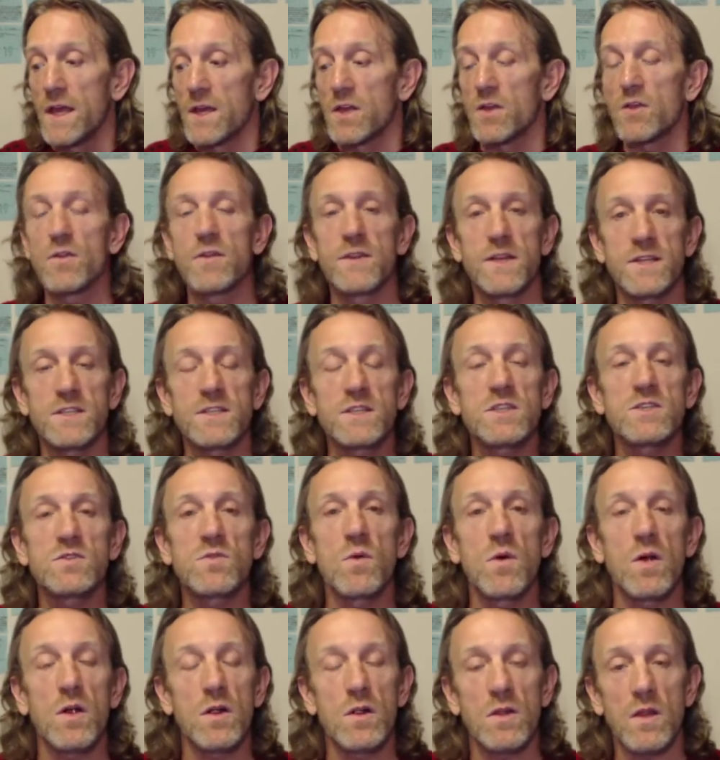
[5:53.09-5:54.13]
you know, this is
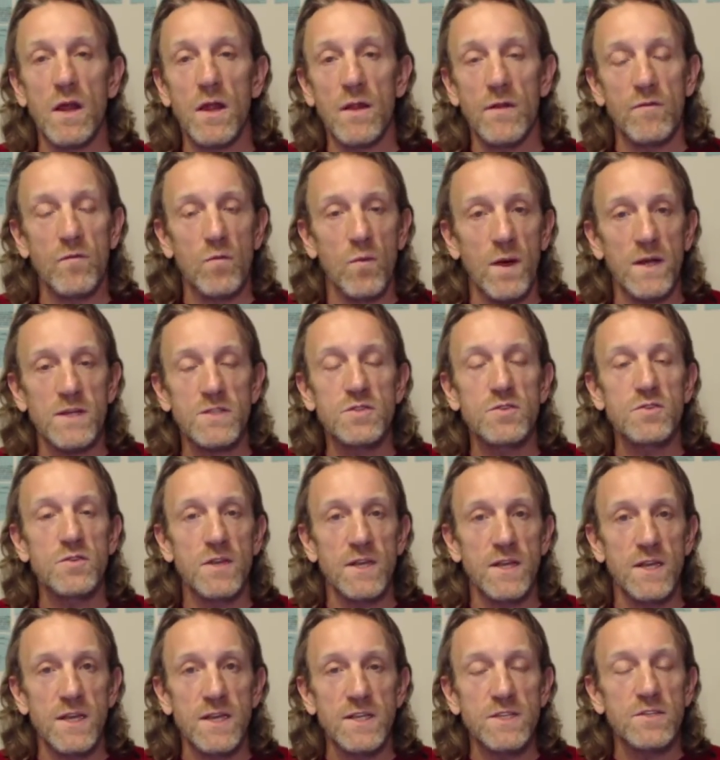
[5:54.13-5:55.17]
where a lot of
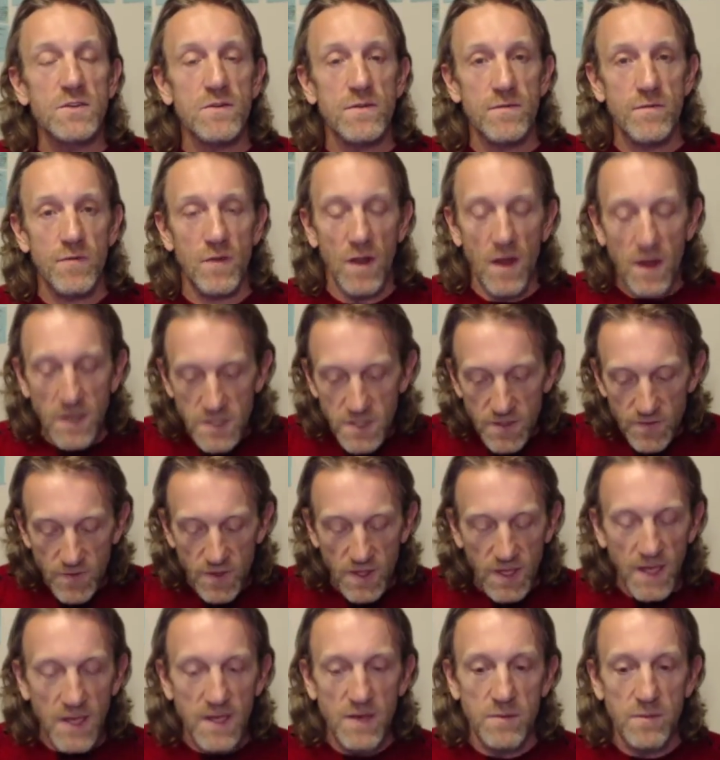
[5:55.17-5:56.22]
Western and Eastern philosophy
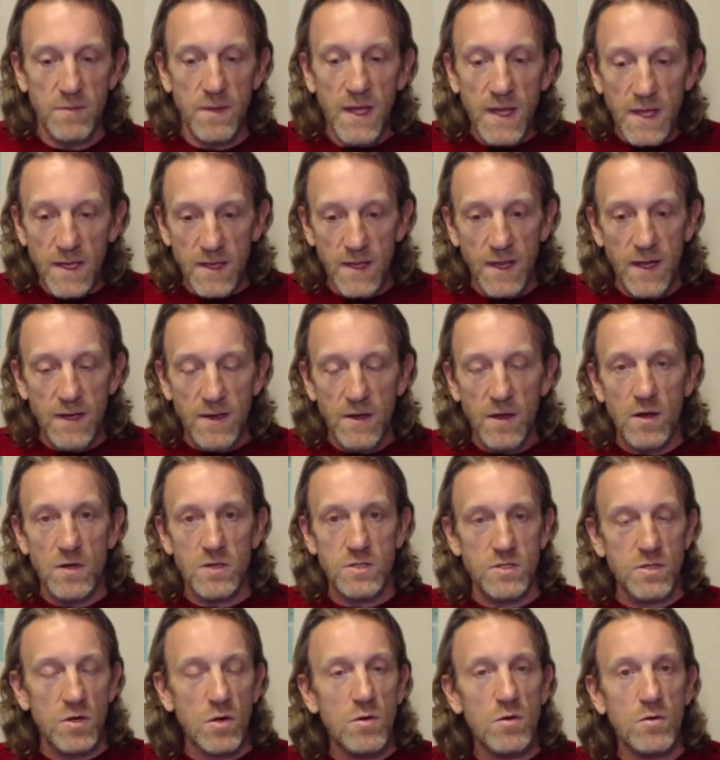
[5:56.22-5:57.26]
kind of meet in our
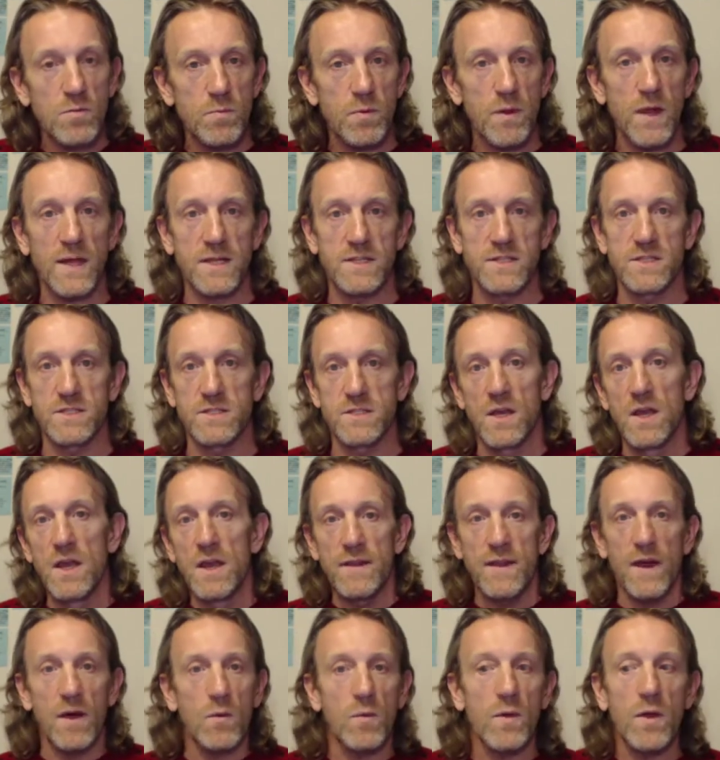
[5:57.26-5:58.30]
solar plexus,
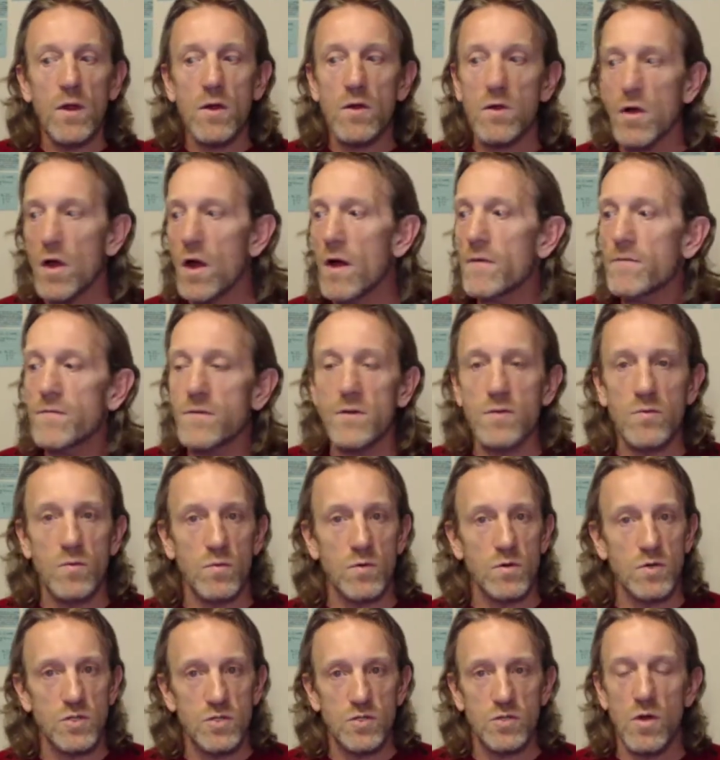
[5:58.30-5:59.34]
that we are confident,
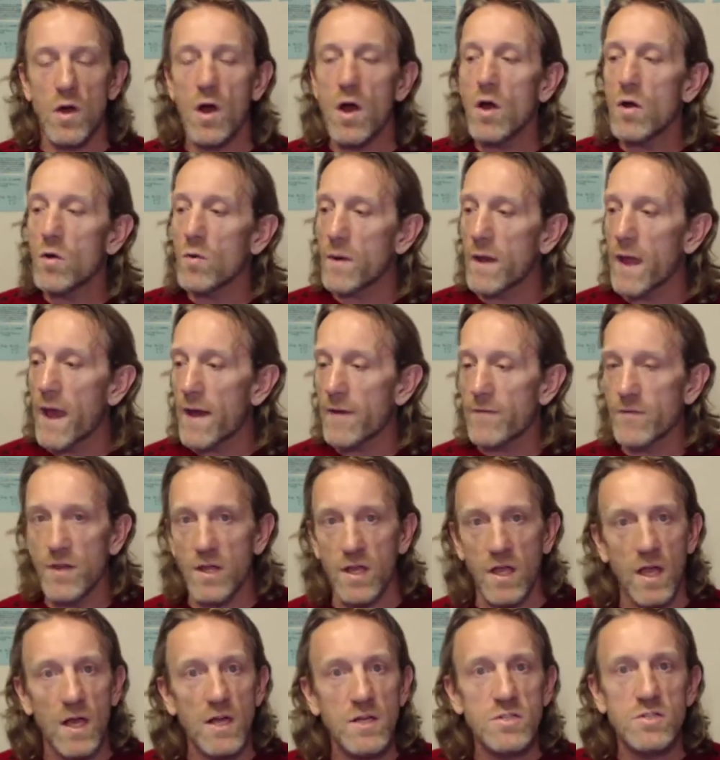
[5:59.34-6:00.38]
we're strong, we have the
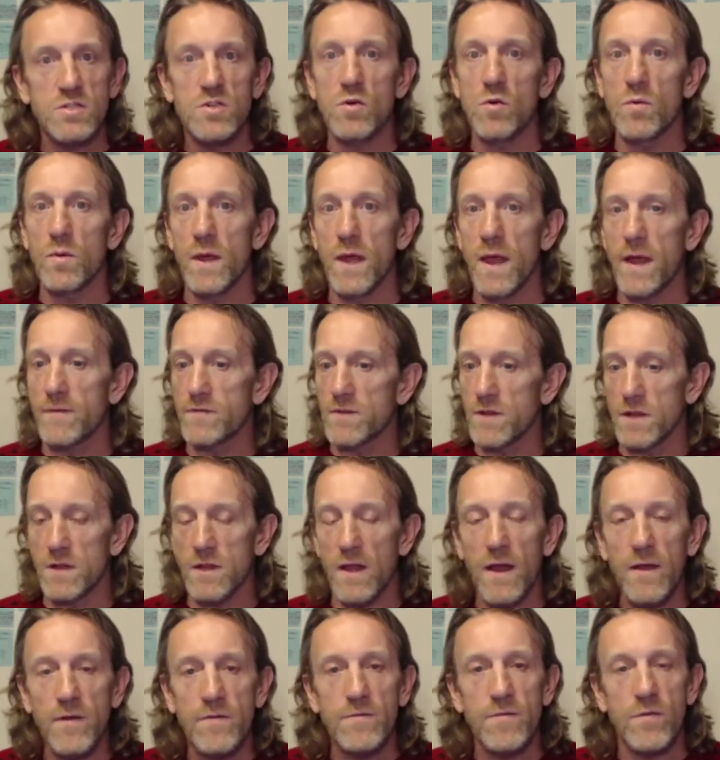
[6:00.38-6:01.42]
gusto, we have the
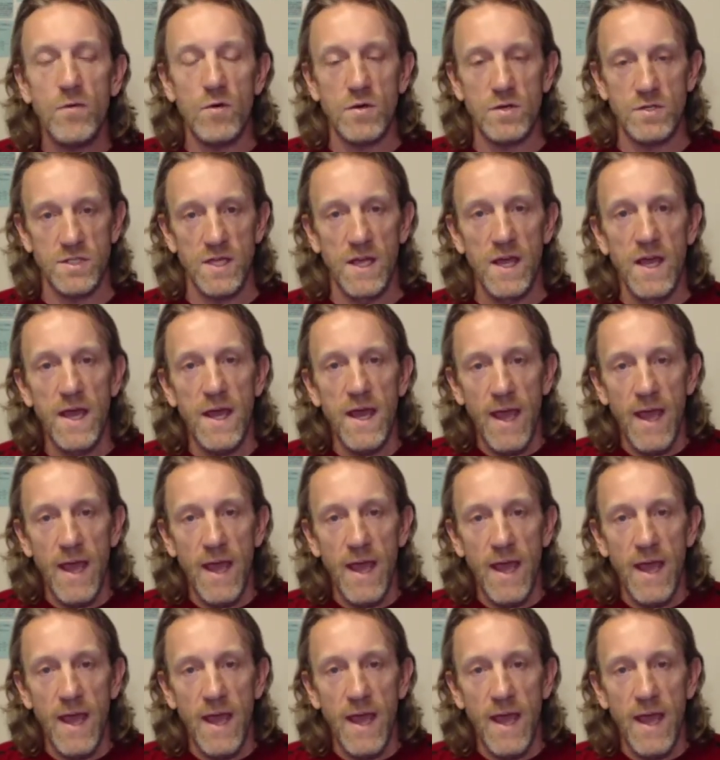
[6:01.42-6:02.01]
life force.